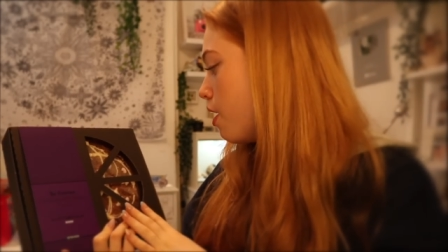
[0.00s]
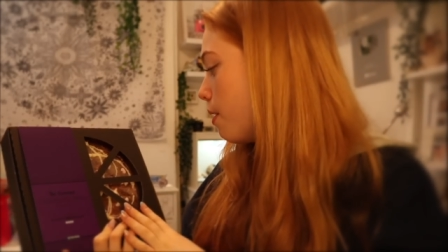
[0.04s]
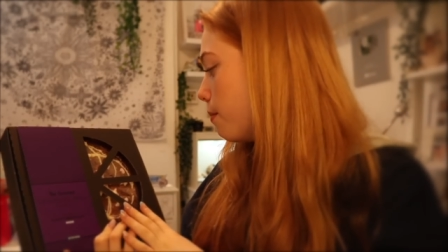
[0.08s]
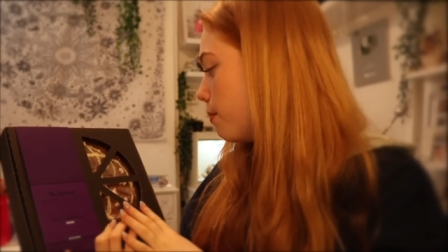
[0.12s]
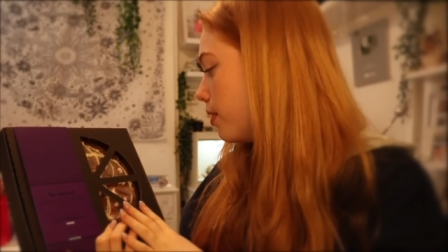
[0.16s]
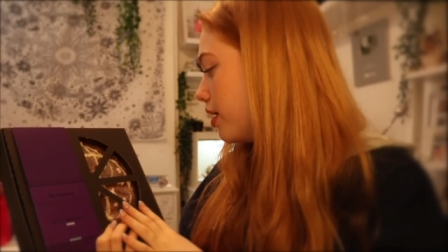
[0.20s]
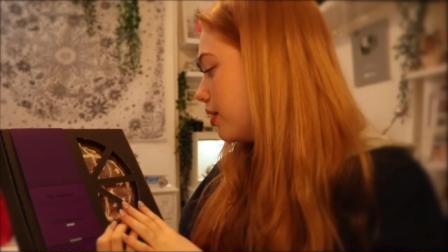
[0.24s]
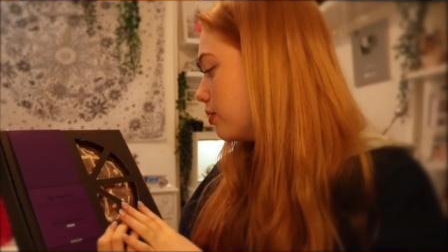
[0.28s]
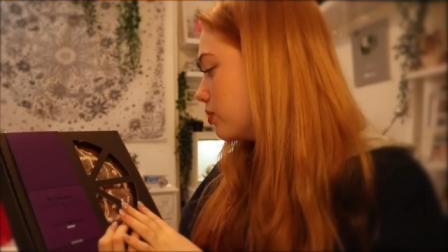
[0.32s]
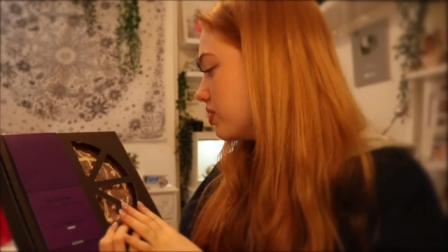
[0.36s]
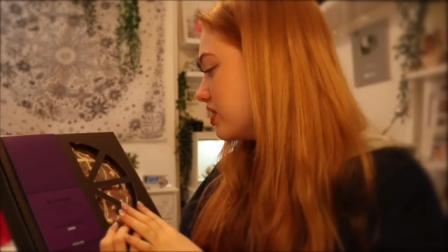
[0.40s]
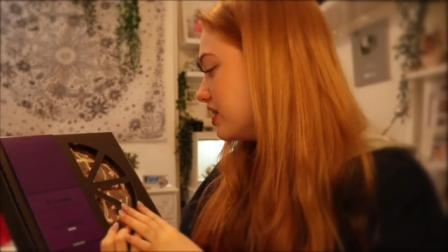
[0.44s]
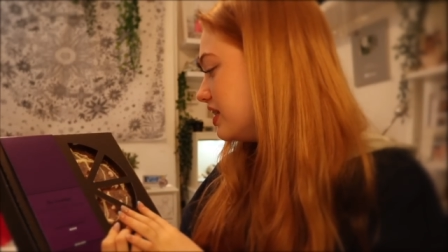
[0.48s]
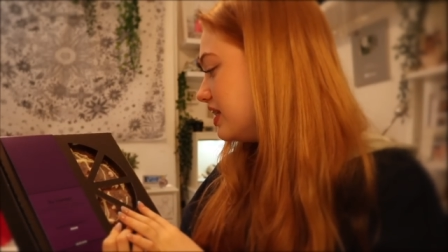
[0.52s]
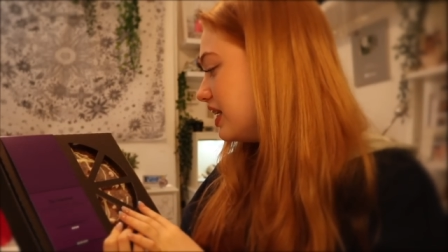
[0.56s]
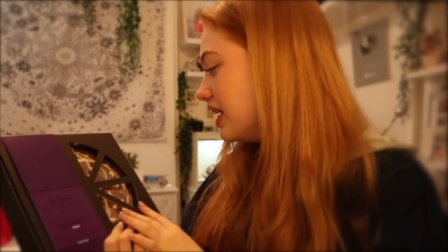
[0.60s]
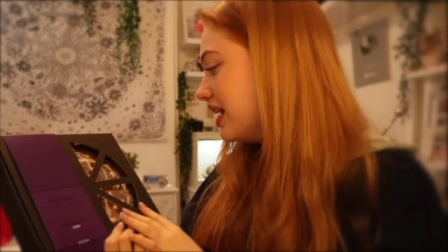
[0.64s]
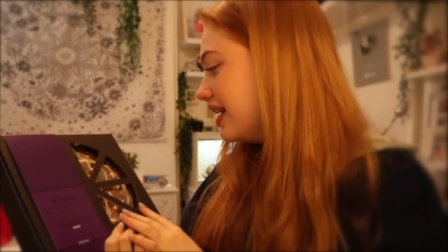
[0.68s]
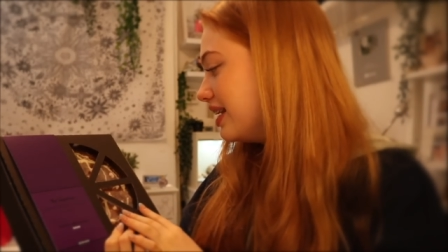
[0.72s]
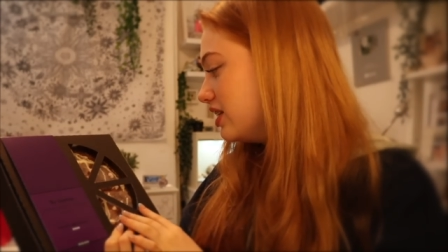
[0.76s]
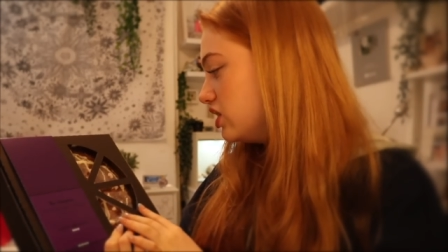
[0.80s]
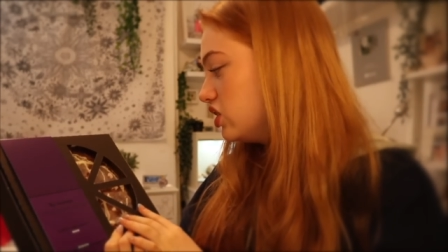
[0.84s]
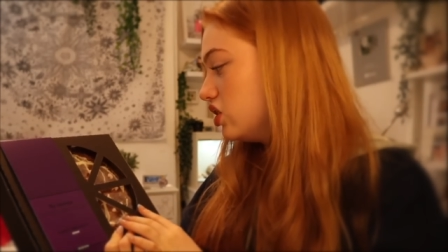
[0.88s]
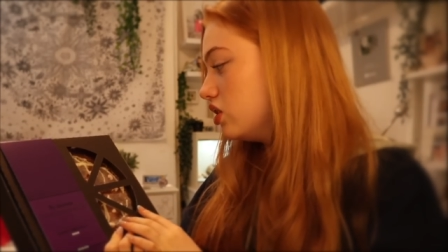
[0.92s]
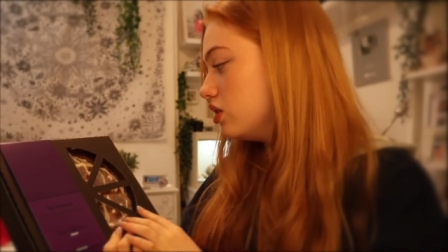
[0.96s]
But it was
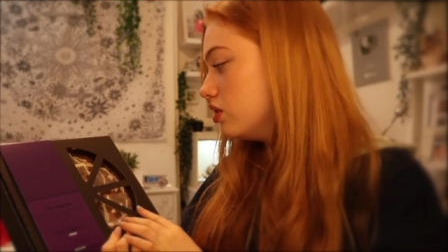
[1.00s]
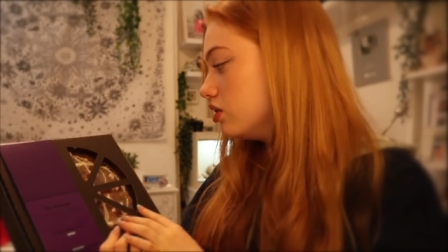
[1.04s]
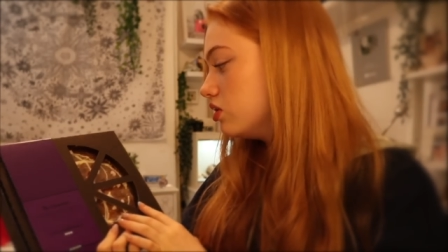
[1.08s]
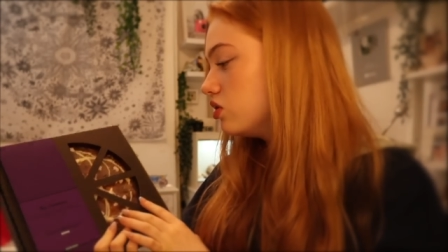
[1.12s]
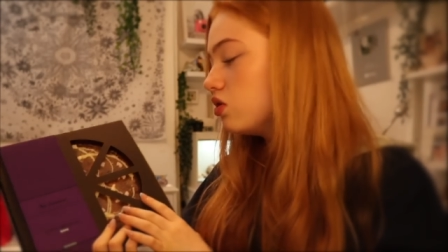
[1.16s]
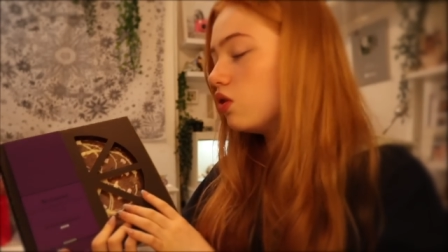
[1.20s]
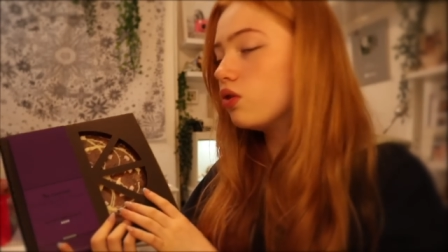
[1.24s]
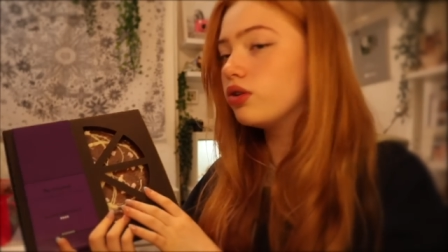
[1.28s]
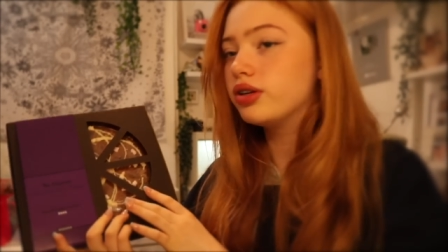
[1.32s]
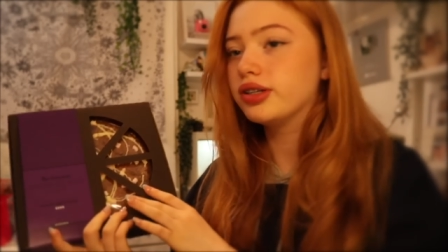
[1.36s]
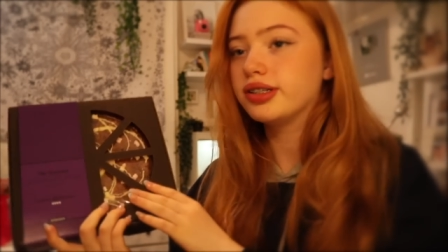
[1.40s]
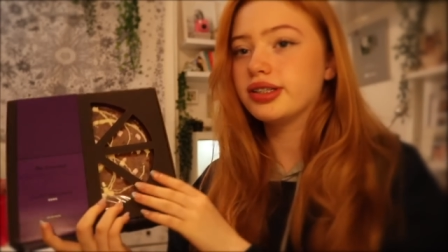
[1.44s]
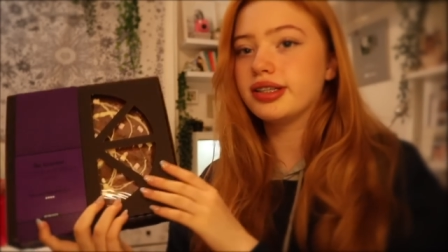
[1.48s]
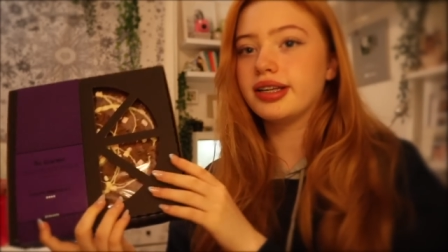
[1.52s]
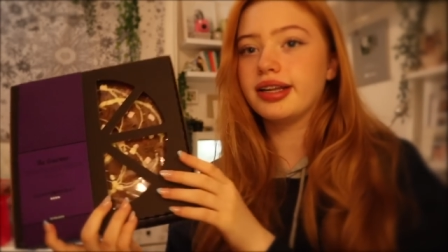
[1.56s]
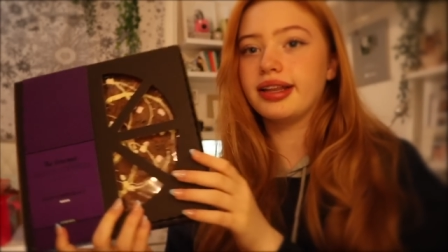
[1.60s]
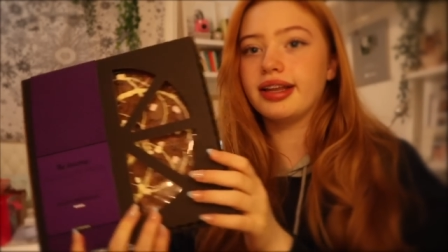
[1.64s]
delicious, honestly,